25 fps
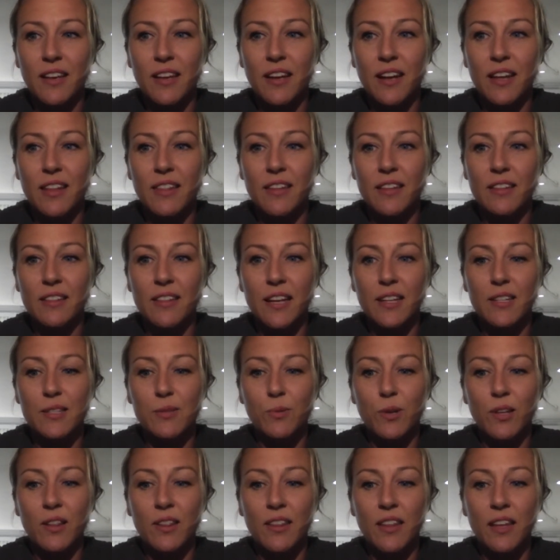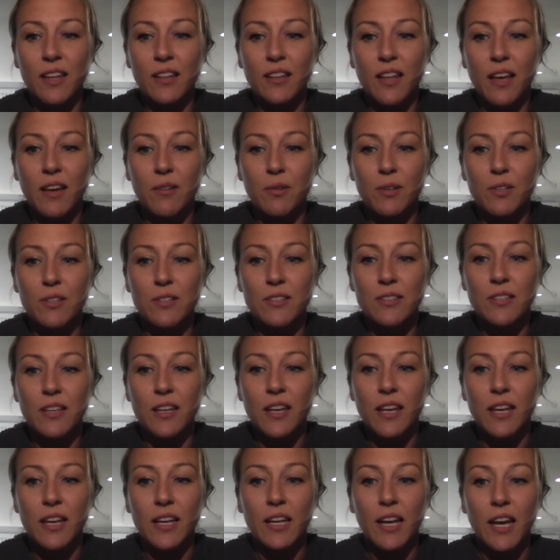And I think that's one thing that was
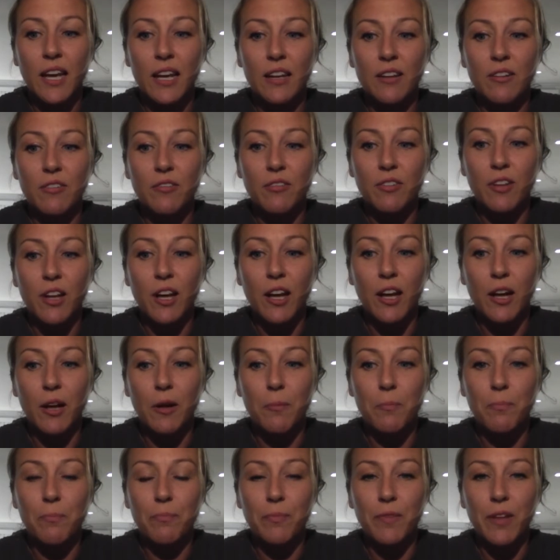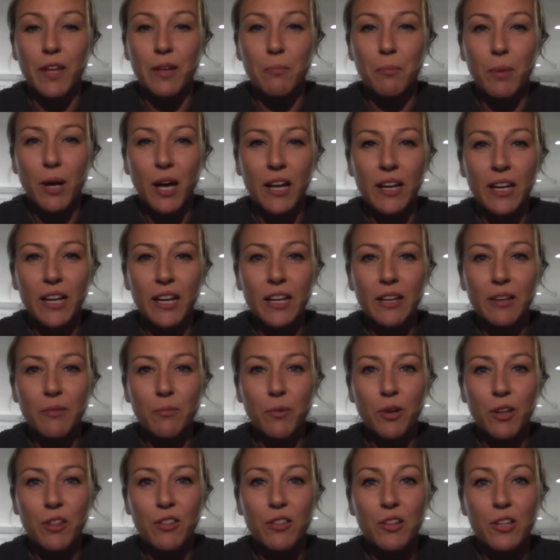kind of embodied
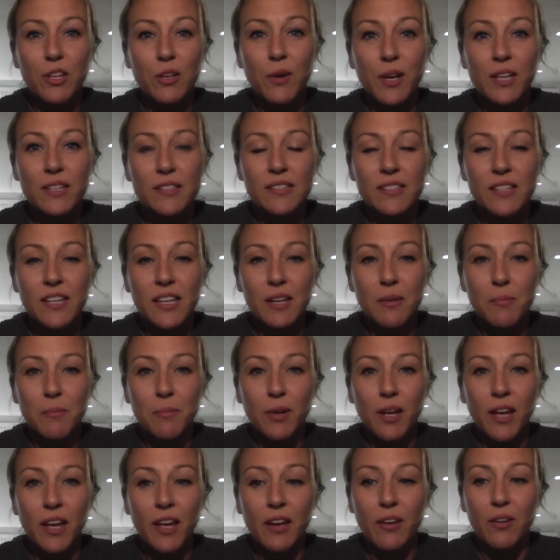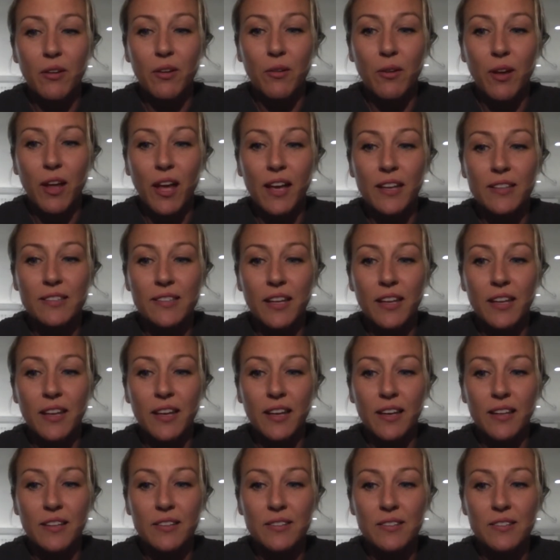with the U.S. team, and
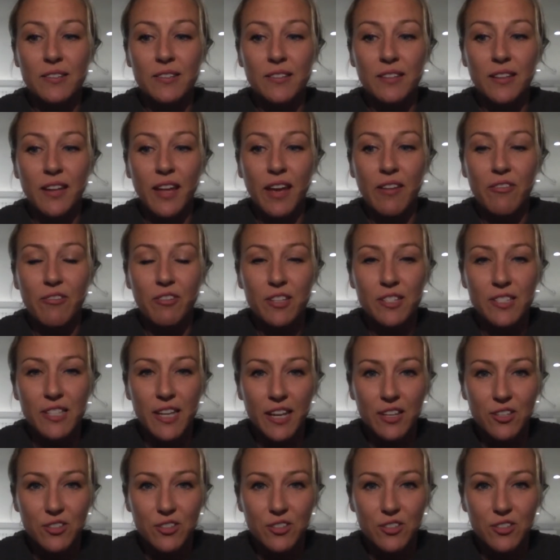as everyday